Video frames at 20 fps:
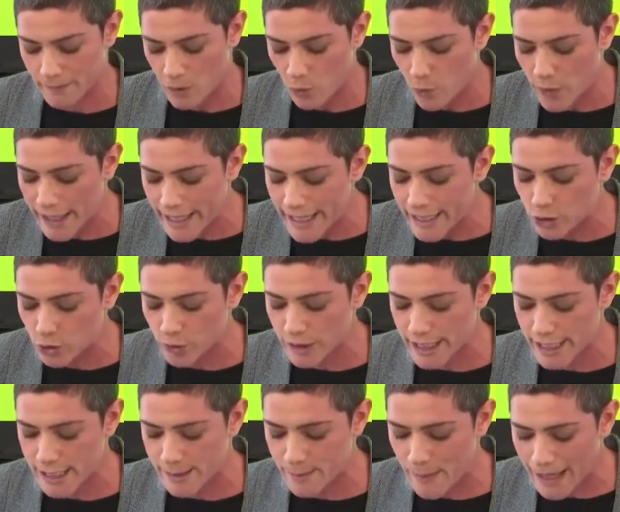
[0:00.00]
we need to
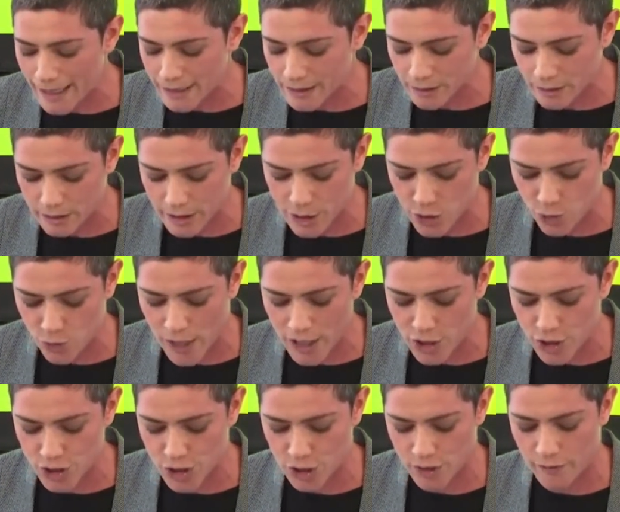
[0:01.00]
dismantle the
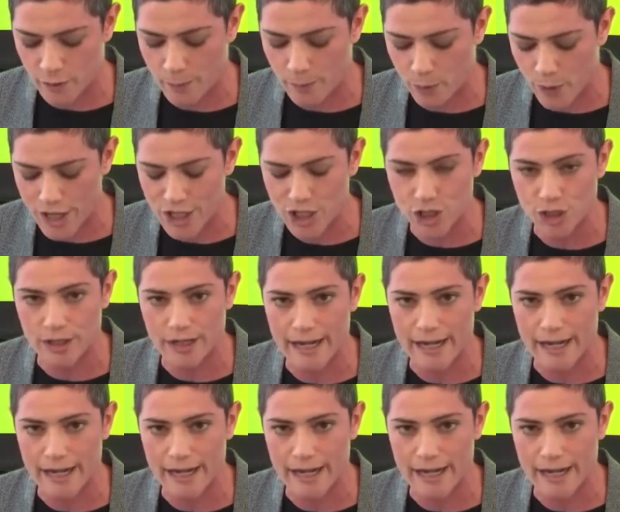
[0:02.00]
structures of oppression